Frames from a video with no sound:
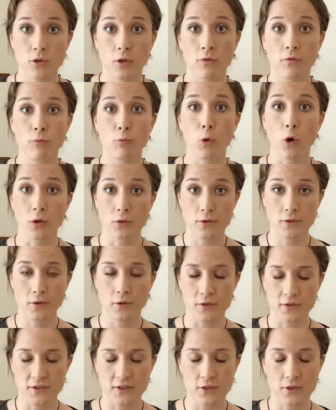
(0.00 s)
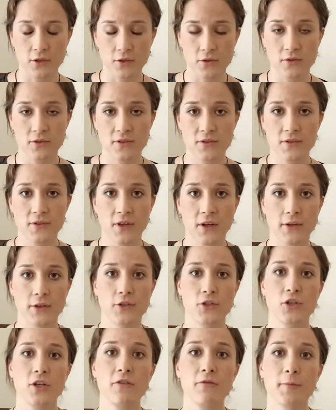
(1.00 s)
of what constitutes an
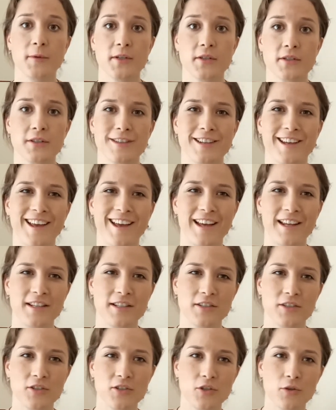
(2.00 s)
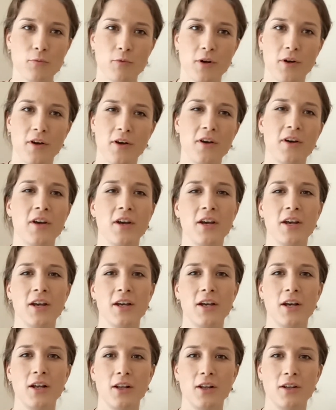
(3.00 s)
achievement, and you were
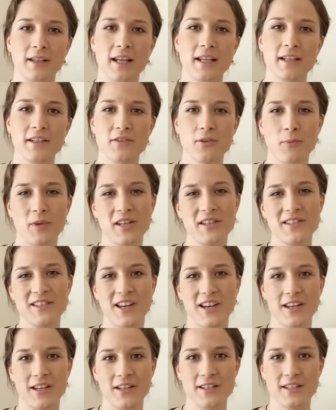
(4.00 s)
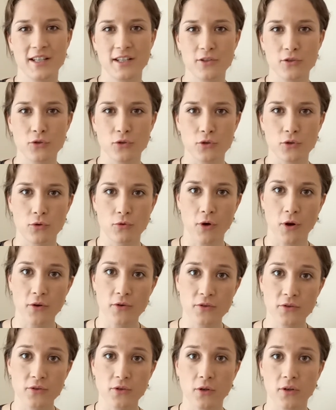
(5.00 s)
getting some insights into your
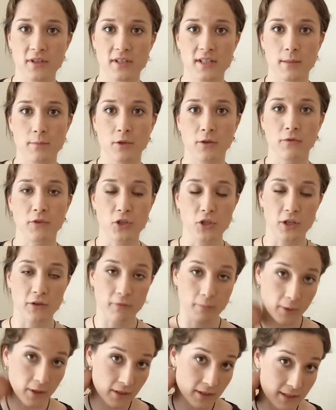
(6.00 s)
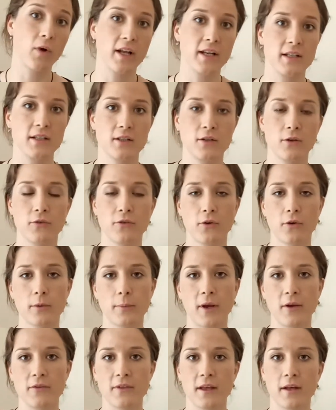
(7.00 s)
own concept of achievement when you thought
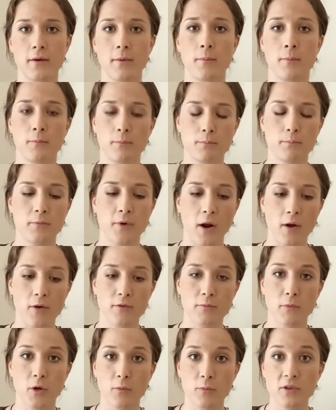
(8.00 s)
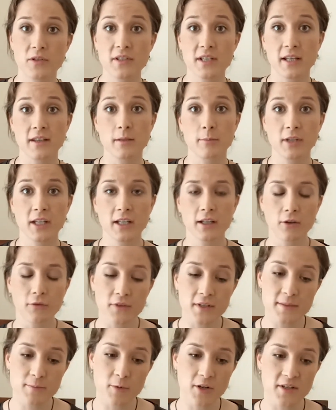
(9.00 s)
about the proud moment at the beginning of
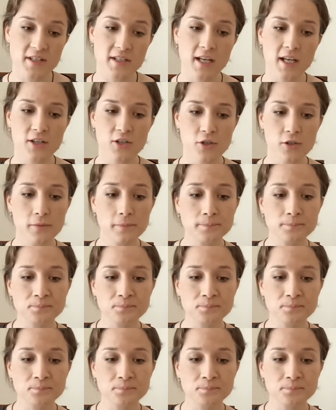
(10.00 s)
this presentation.